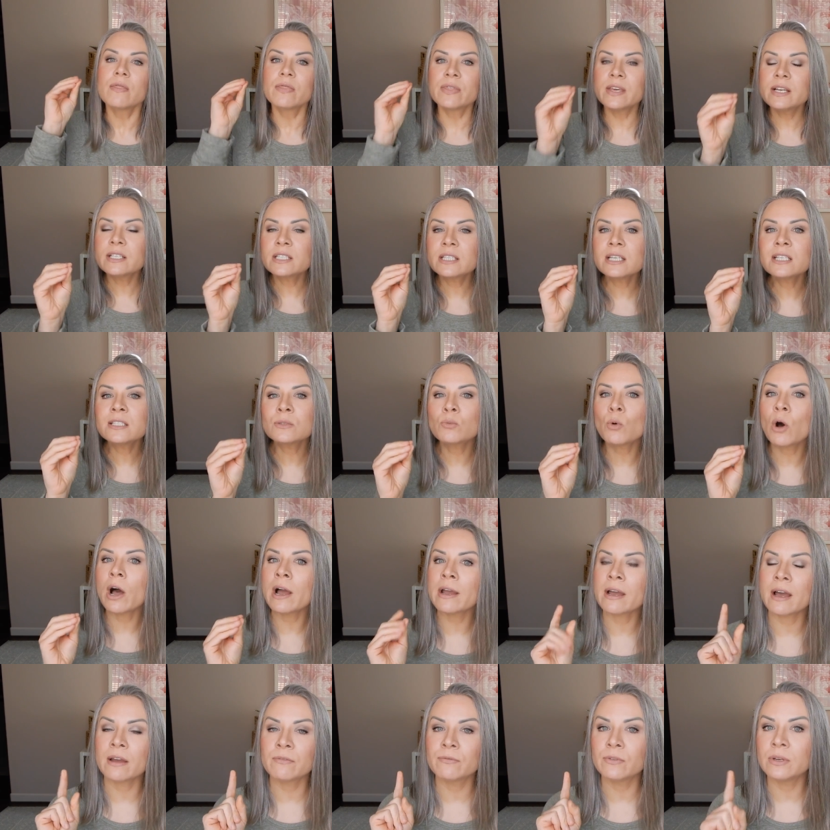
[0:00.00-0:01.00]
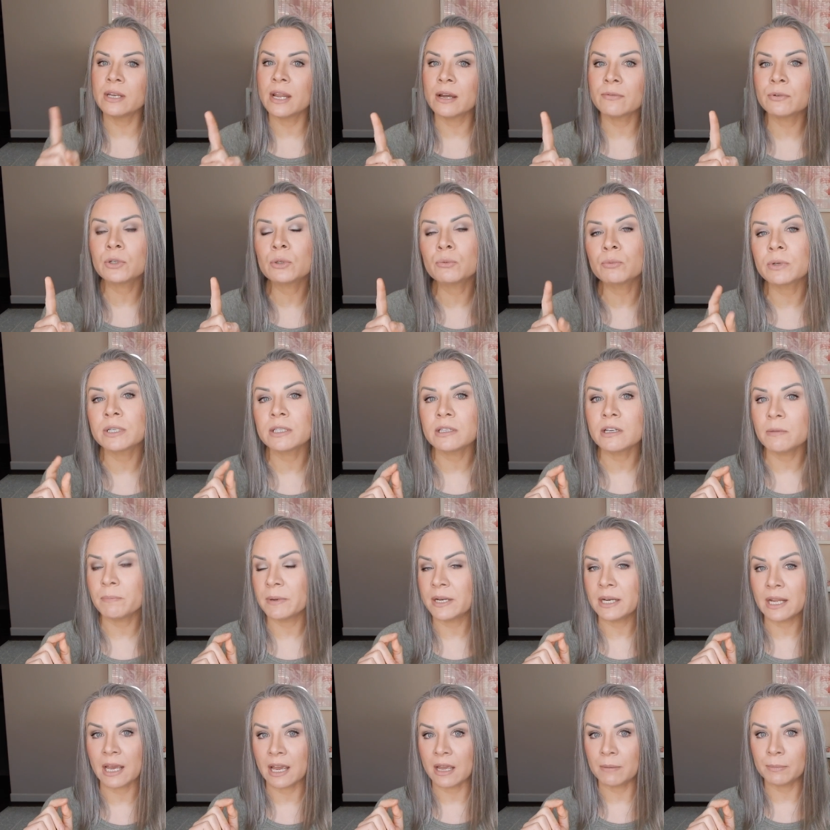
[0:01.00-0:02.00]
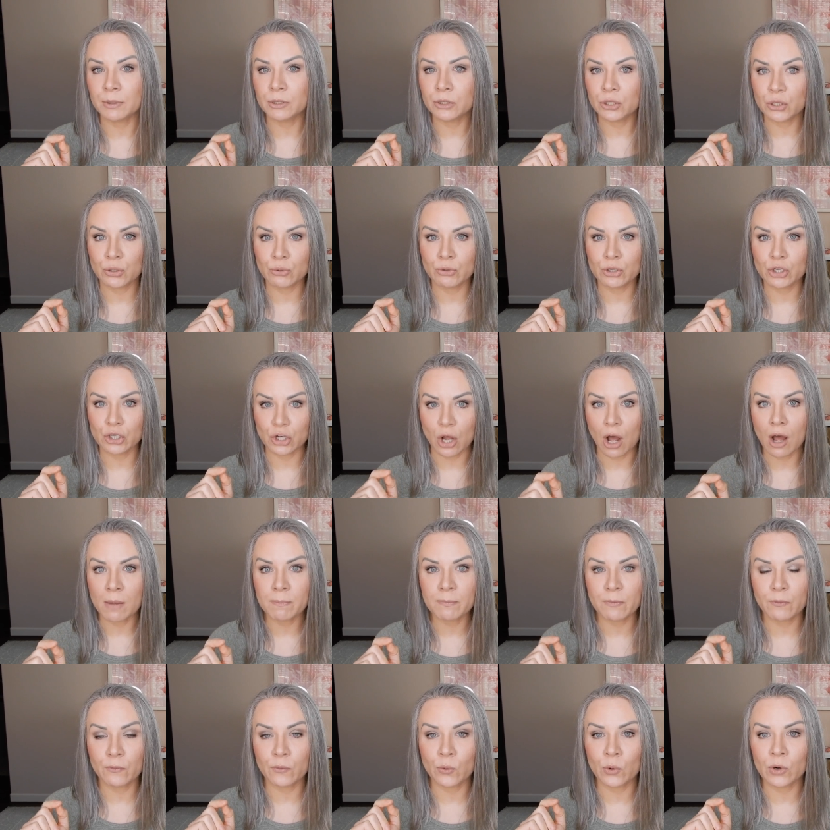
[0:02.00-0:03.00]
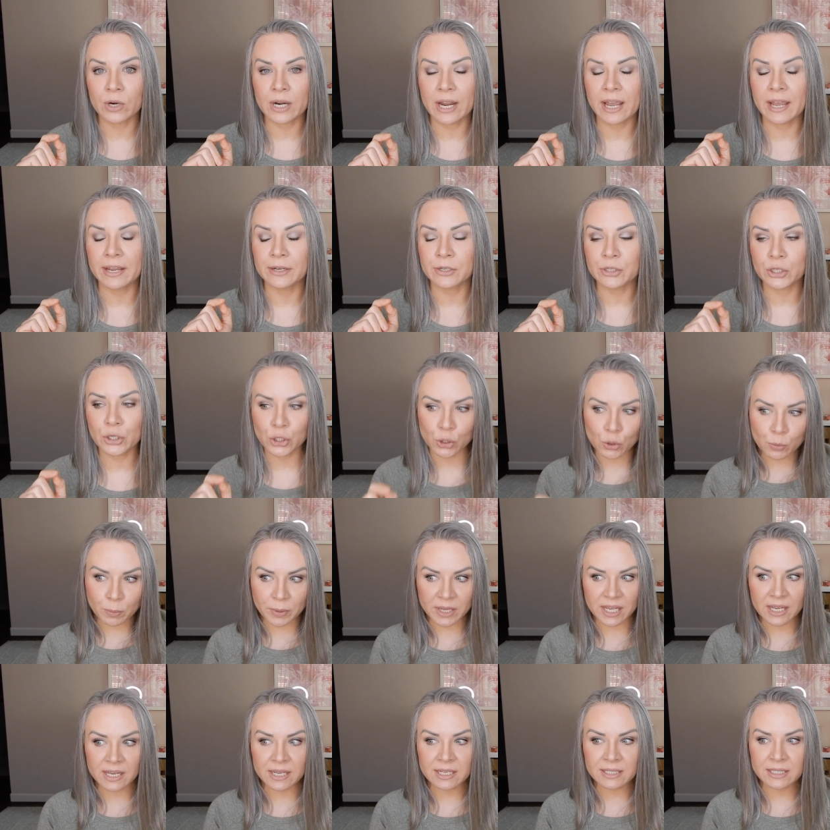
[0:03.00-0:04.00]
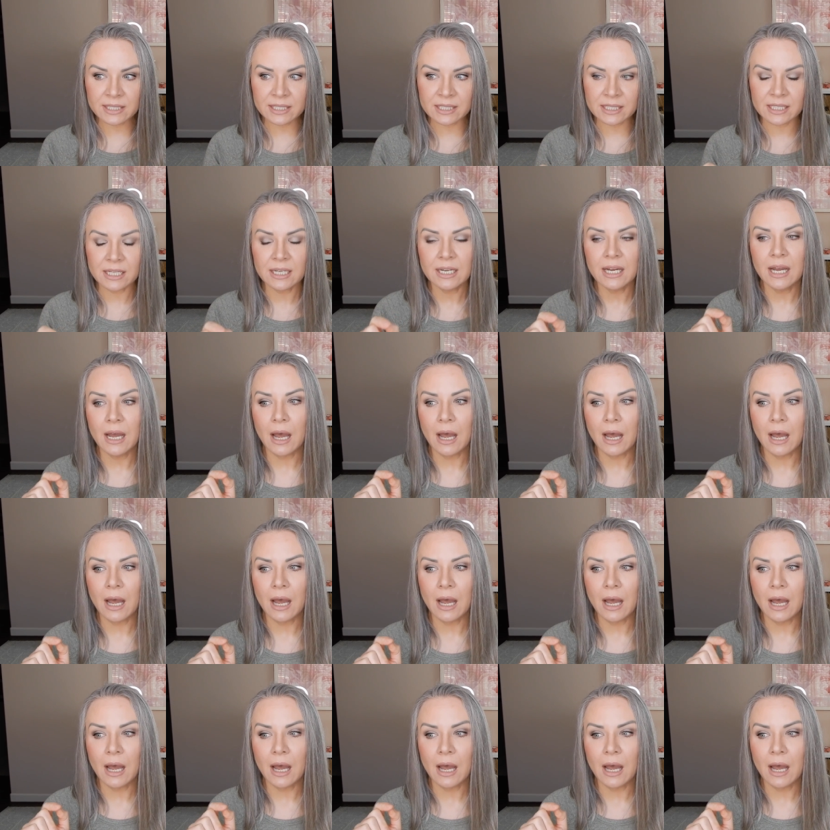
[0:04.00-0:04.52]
This is why I've never really been able to shop for a two-piece